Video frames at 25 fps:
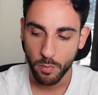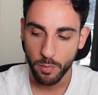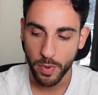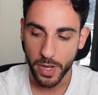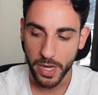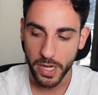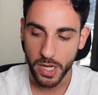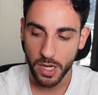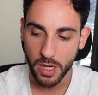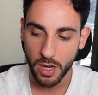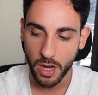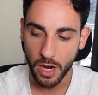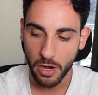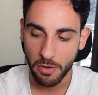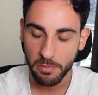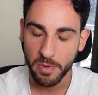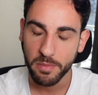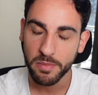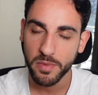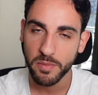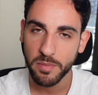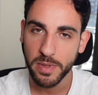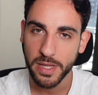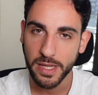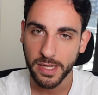But I
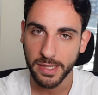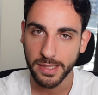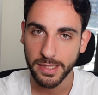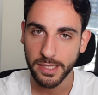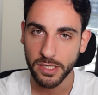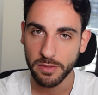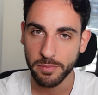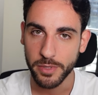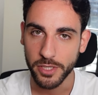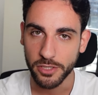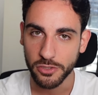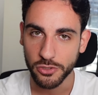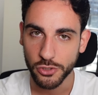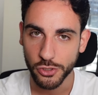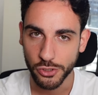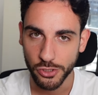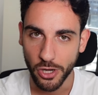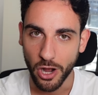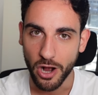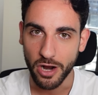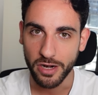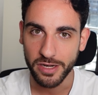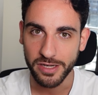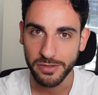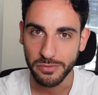remember being a little bit
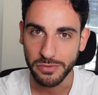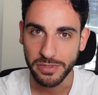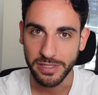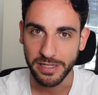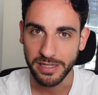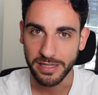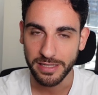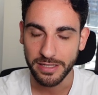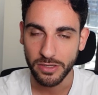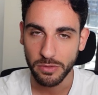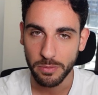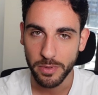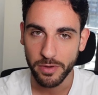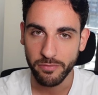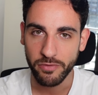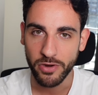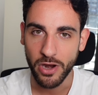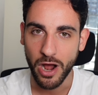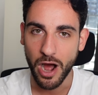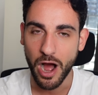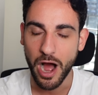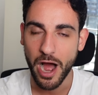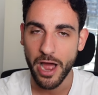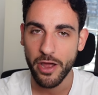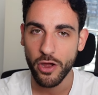shocked. It was a little bit of
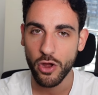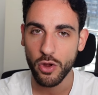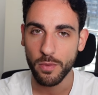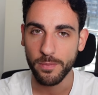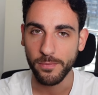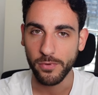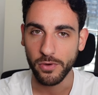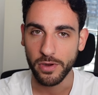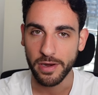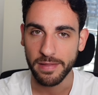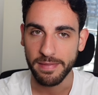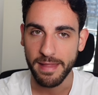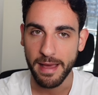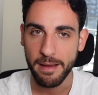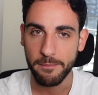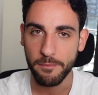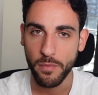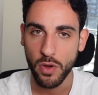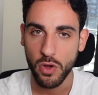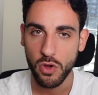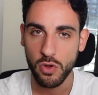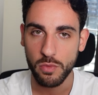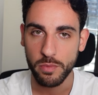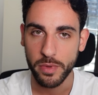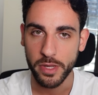an eye-opener in that
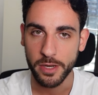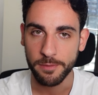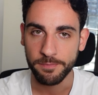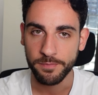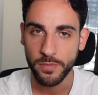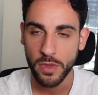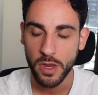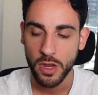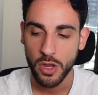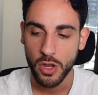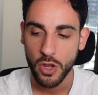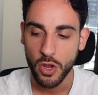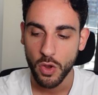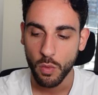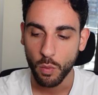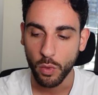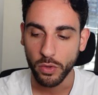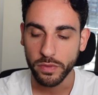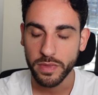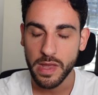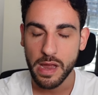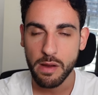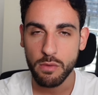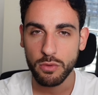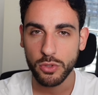moment.
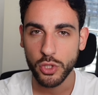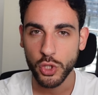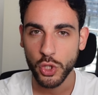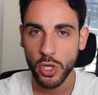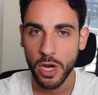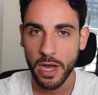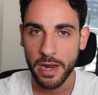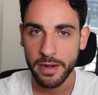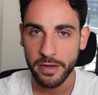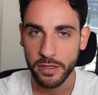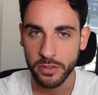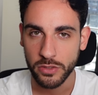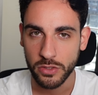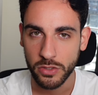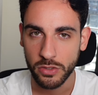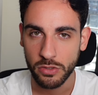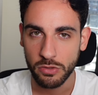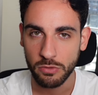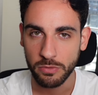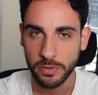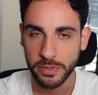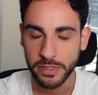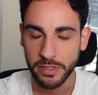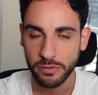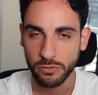What they were trying to
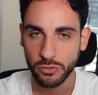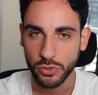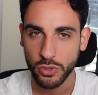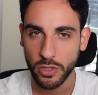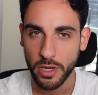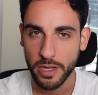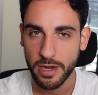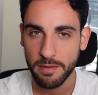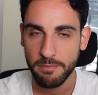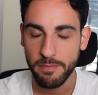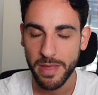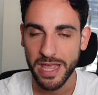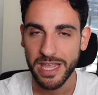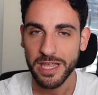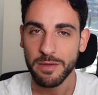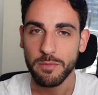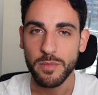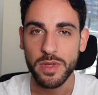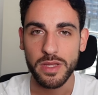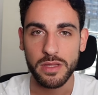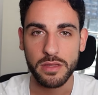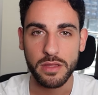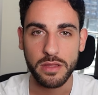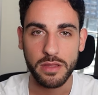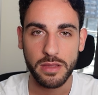do was they were trying to make
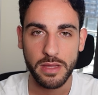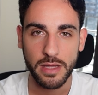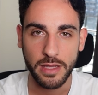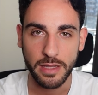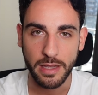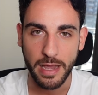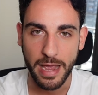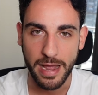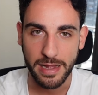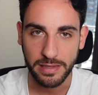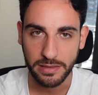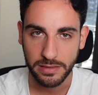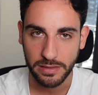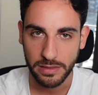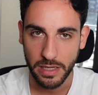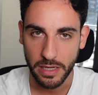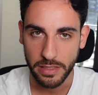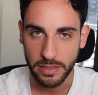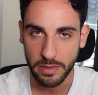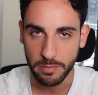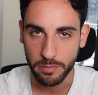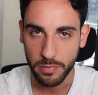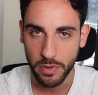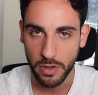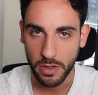me think
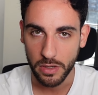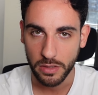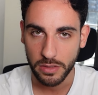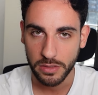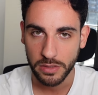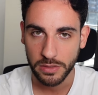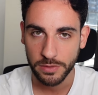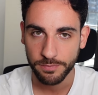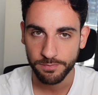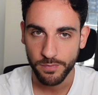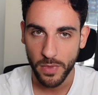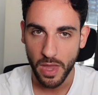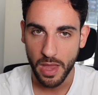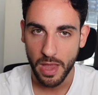outside the box.